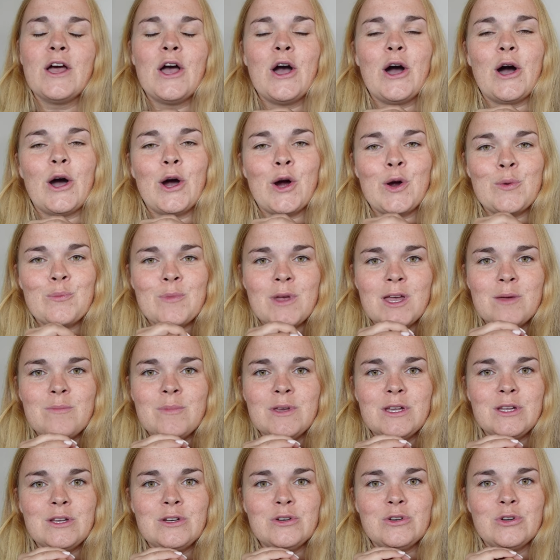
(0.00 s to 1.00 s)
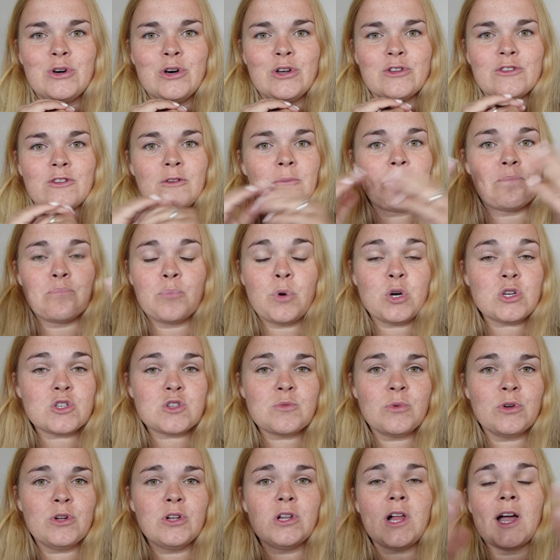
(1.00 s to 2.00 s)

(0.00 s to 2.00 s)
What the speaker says: are maybe not possible.